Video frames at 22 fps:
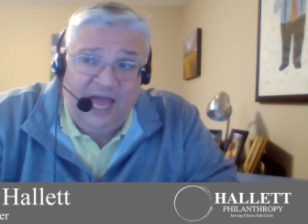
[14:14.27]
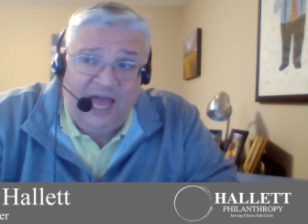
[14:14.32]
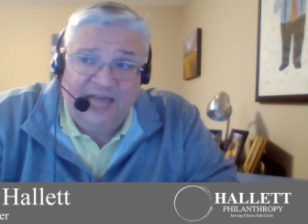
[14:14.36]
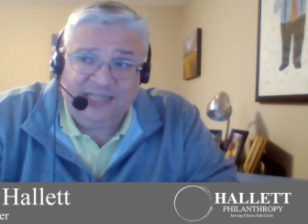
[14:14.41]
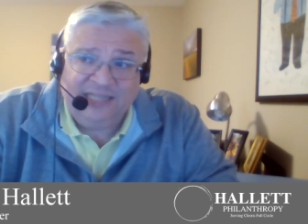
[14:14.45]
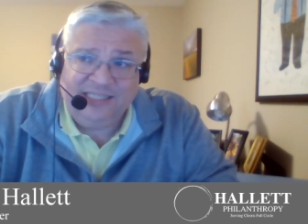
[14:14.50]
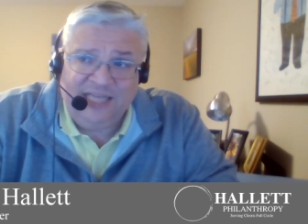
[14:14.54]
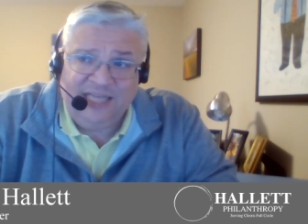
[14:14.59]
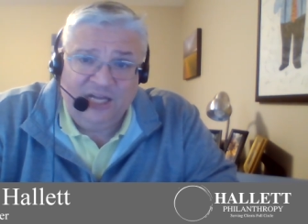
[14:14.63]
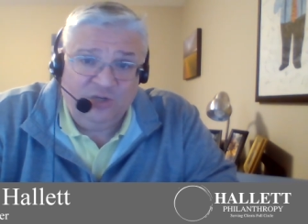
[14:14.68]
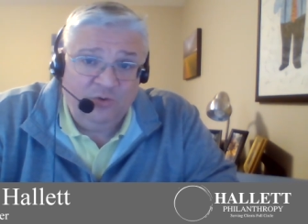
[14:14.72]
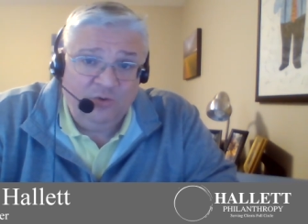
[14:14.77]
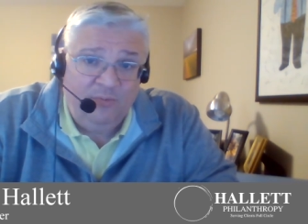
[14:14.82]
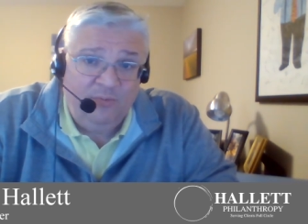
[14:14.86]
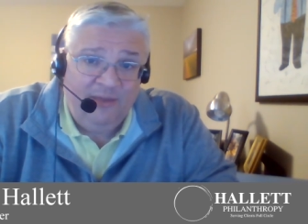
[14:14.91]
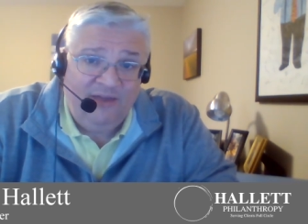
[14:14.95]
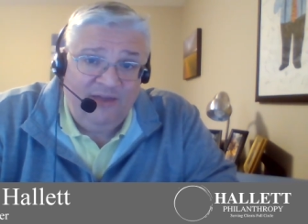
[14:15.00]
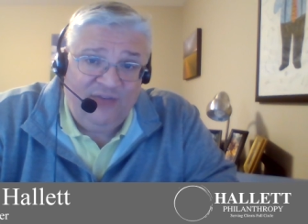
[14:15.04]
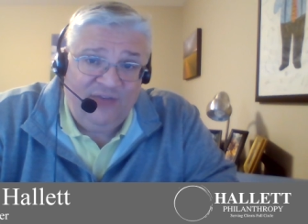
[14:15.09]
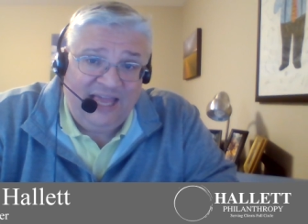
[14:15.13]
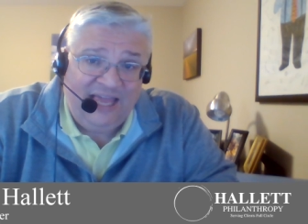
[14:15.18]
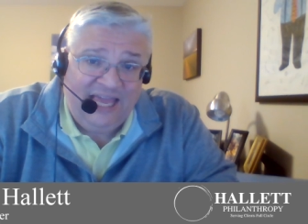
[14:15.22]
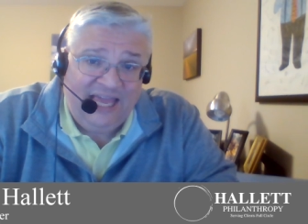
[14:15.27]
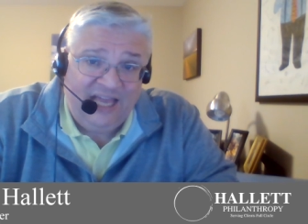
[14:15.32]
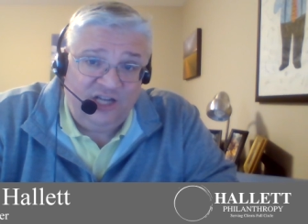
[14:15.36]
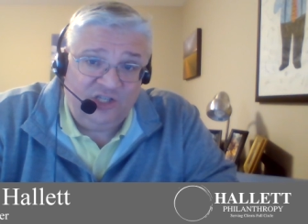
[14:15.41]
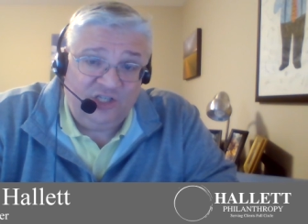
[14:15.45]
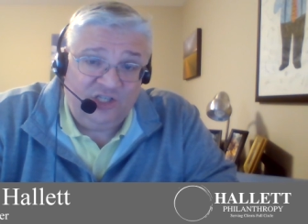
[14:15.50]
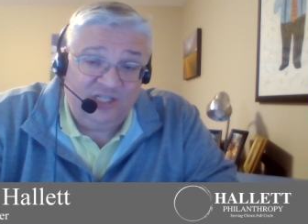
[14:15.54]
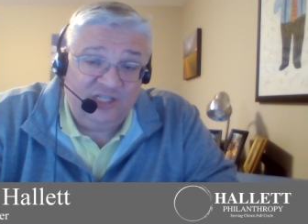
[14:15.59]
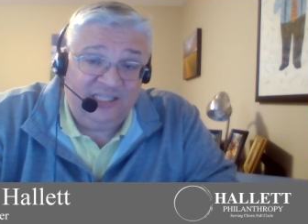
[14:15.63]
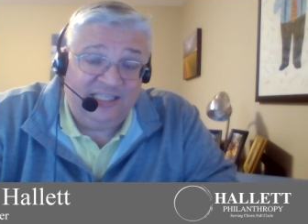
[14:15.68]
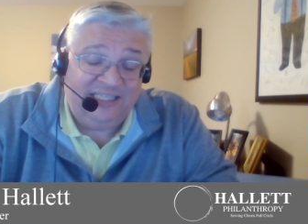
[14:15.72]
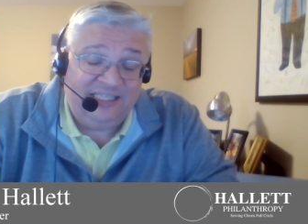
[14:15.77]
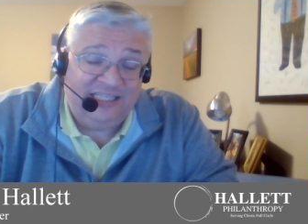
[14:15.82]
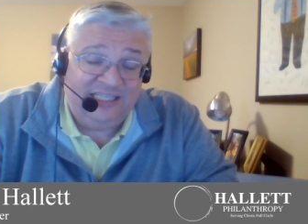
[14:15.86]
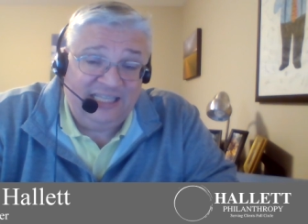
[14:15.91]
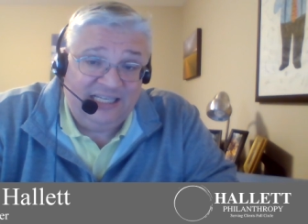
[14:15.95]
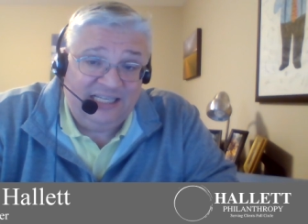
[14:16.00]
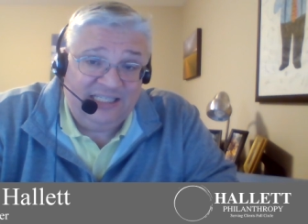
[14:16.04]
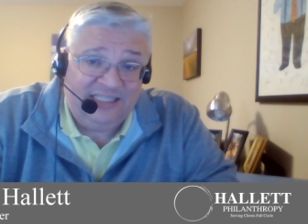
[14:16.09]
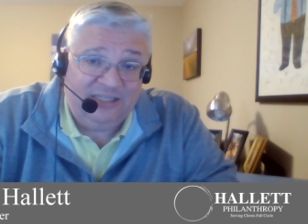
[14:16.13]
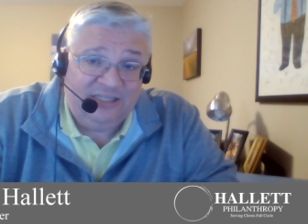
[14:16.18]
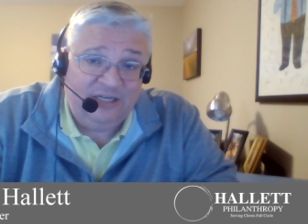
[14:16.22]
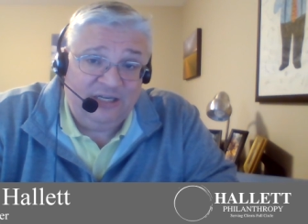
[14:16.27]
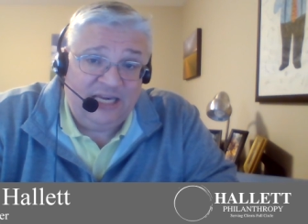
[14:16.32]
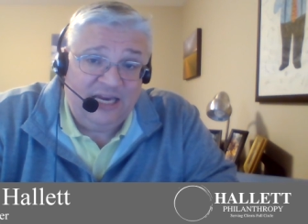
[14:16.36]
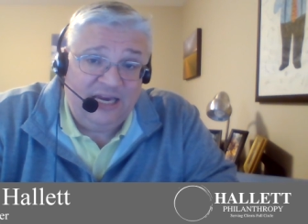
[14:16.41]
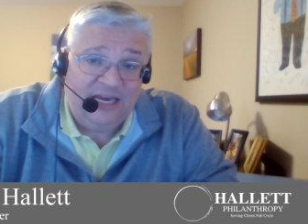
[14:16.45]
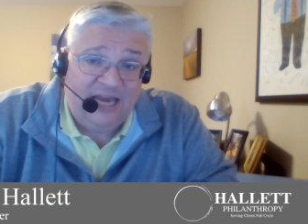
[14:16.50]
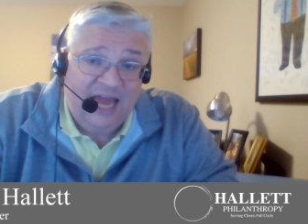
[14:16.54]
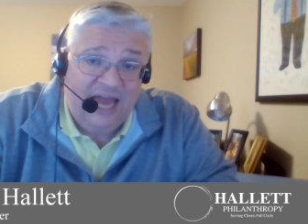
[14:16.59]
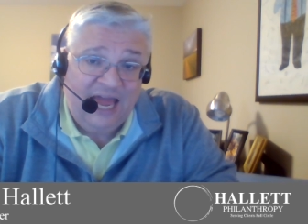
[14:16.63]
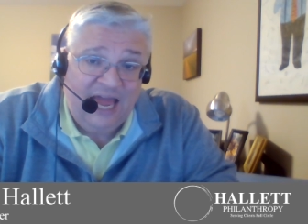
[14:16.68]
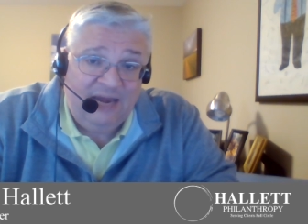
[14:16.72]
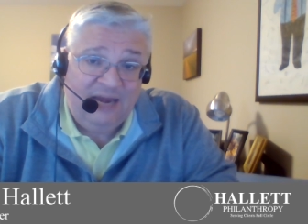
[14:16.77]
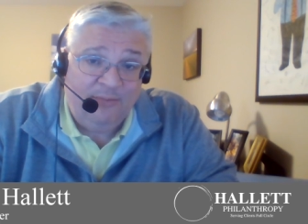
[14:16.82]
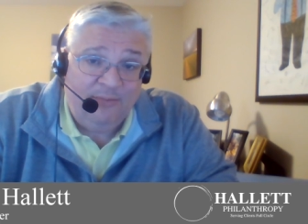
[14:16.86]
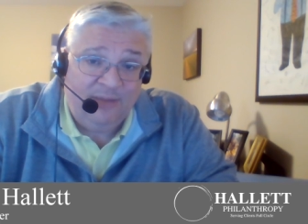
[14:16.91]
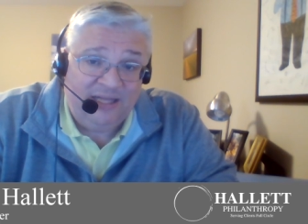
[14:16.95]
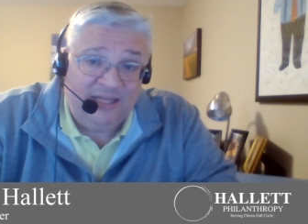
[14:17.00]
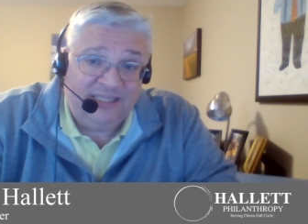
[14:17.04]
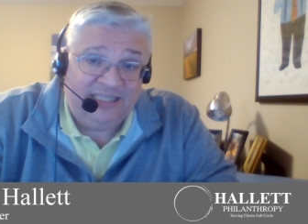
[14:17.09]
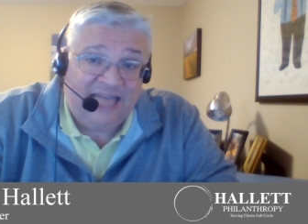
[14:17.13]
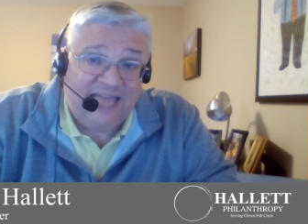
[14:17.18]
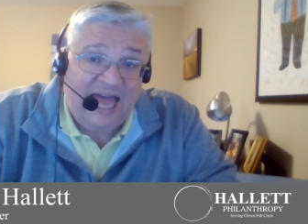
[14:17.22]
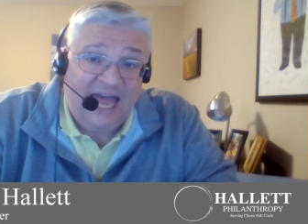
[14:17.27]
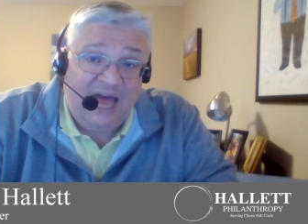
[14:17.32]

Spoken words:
I schedule my vacation 6 to 9 months